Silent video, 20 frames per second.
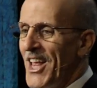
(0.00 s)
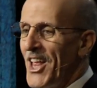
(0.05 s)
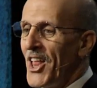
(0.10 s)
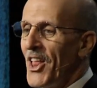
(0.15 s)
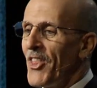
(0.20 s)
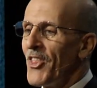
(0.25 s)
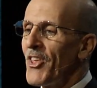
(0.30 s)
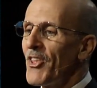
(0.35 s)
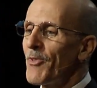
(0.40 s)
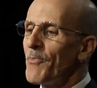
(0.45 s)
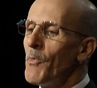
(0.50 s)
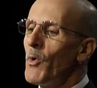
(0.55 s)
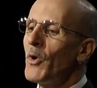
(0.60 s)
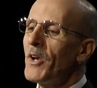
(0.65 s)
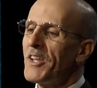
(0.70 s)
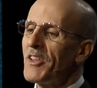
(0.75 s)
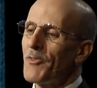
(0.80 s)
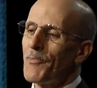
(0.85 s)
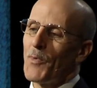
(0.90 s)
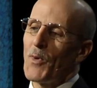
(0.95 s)
This
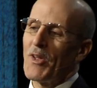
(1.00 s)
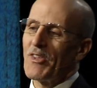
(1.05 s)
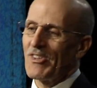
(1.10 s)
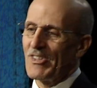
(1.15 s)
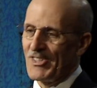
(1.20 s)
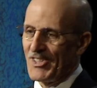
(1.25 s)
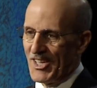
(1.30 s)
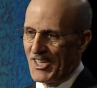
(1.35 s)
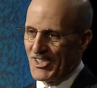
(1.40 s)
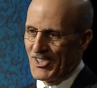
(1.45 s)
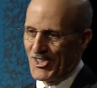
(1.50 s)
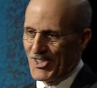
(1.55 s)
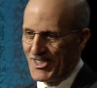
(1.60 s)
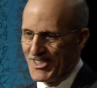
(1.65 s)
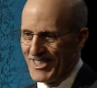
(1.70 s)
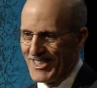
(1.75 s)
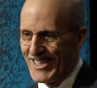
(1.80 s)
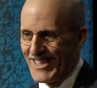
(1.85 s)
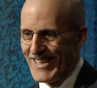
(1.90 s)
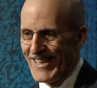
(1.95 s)
morning's presentation
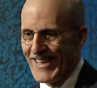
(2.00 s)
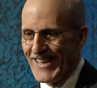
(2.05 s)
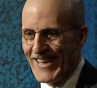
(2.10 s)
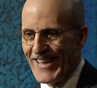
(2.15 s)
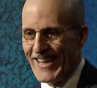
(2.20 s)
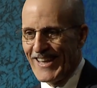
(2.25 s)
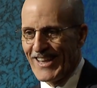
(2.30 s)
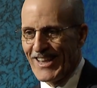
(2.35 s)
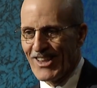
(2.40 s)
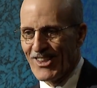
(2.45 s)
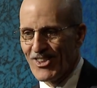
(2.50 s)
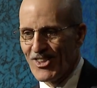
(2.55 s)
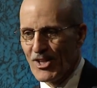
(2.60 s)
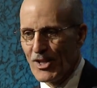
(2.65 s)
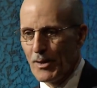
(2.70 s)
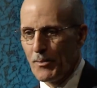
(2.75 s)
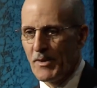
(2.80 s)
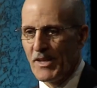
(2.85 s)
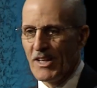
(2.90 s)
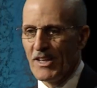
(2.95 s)
is going
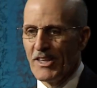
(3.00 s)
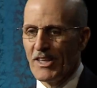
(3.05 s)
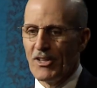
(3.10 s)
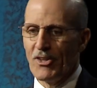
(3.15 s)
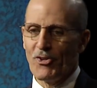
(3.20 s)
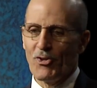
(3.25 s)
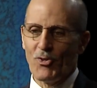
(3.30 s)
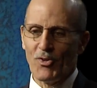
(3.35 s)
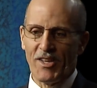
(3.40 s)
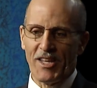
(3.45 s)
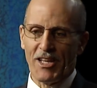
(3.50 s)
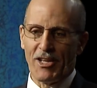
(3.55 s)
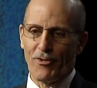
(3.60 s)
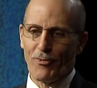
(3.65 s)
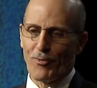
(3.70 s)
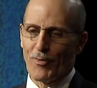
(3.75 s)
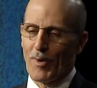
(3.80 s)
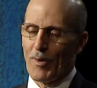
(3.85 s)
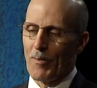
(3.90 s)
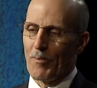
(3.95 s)
to be a little unique
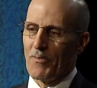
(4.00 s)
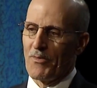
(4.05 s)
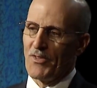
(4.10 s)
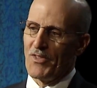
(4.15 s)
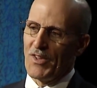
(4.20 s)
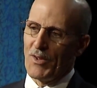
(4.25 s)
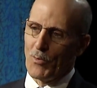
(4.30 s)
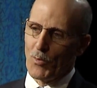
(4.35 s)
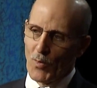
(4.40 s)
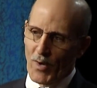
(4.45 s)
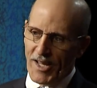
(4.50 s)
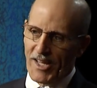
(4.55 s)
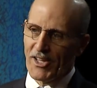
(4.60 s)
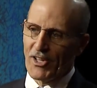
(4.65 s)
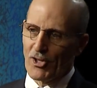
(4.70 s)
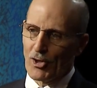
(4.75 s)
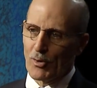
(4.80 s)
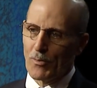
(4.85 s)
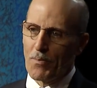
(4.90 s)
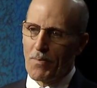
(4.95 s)
from the
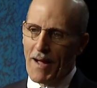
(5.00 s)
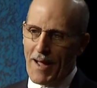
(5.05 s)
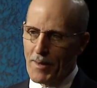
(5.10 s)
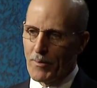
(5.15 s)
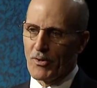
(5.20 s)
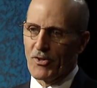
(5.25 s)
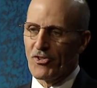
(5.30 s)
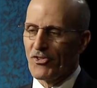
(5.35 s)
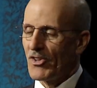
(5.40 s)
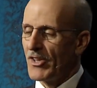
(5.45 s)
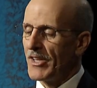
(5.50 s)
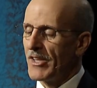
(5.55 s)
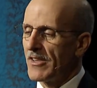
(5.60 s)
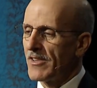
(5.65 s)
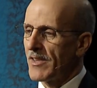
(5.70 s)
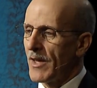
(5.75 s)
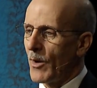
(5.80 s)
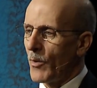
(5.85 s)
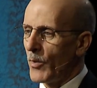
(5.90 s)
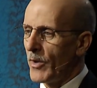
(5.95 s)
regular Bible studies
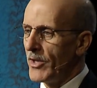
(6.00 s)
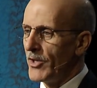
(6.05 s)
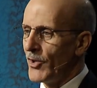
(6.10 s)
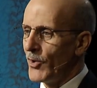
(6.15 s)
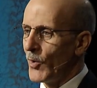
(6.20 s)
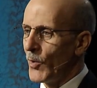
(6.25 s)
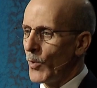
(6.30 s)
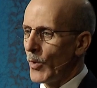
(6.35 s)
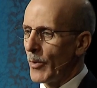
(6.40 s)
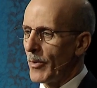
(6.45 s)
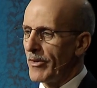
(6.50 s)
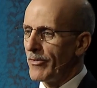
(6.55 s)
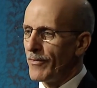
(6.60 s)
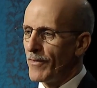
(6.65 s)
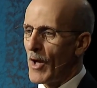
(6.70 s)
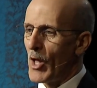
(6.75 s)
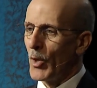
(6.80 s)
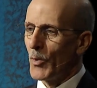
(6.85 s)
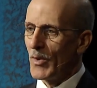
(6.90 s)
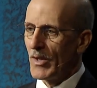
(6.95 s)
that we do where we
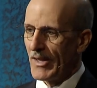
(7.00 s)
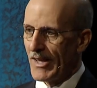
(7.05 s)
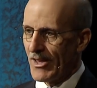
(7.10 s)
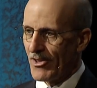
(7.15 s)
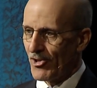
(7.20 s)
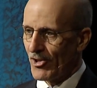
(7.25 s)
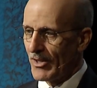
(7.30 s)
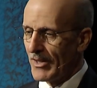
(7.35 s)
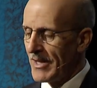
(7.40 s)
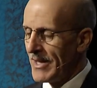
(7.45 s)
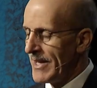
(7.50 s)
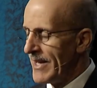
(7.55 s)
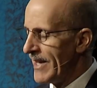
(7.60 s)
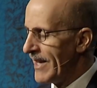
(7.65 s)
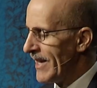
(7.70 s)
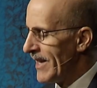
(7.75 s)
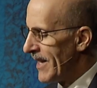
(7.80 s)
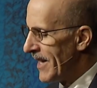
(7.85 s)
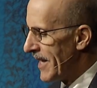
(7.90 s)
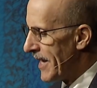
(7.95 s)
follow a lesson.
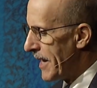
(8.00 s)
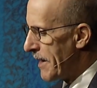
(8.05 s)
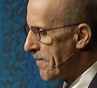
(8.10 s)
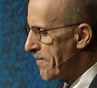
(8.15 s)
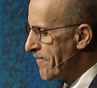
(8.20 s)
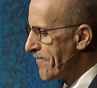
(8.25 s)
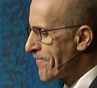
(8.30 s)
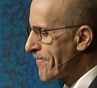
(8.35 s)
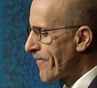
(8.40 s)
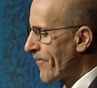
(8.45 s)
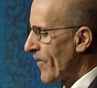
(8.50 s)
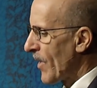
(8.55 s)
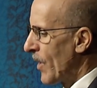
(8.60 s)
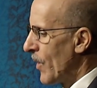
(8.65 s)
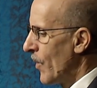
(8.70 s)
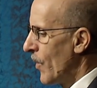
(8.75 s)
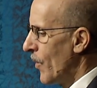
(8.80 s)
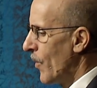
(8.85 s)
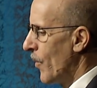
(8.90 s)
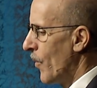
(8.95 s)

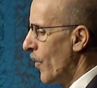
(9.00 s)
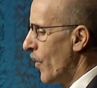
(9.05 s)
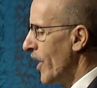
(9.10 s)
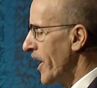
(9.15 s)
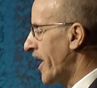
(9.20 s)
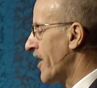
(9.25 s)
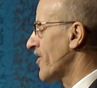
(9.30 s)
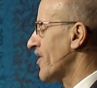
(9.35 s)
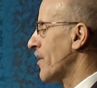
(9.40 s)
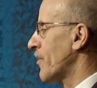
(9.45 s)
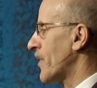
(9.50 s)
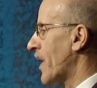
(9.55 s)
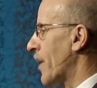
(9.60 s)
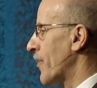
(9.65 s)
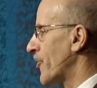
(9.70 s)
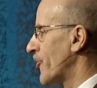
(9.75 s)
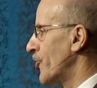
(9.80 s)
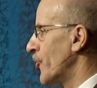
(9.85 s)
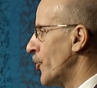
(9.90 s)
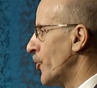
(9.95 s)
What I
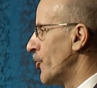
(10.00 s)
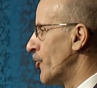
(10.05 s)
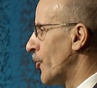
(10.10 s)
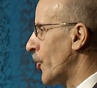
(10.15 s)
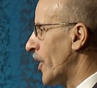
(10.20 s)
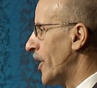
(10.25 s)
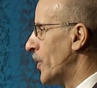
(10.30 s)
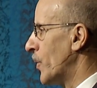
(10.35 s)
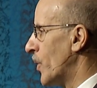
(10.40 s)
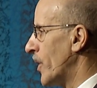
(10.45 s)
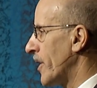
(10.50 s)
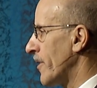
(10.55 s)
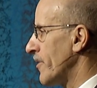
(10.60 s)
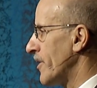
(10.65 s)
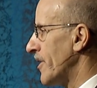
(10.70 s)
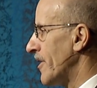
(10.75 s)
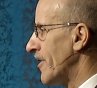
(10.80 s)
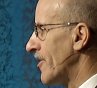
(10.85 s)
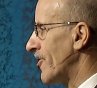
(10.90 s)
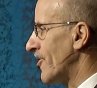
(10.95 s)
sometimes do during one of
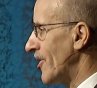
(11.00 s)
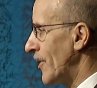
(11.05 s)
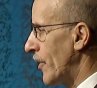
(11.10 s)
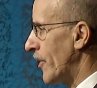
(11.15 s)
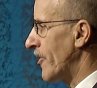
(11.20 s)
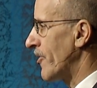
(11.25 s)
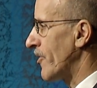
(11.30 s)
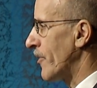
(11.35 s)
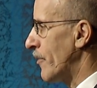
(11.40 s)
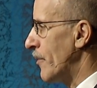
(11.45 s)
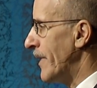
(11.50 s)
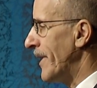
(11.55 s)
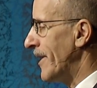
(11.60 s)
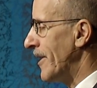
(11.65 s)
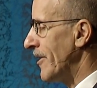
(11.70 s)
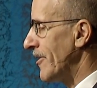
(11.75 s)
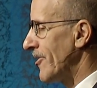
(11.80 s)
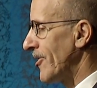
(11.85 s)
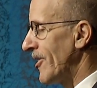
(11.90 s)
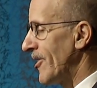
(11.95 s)
these series of
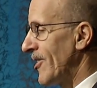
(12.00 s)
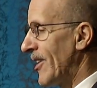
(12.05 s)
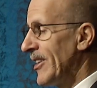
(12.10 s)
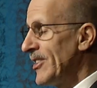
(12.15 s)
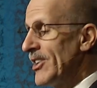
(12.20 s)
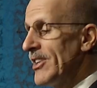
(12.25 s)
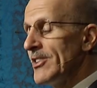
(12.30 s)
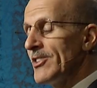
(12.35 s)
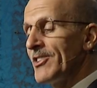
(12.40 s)
meetings is I just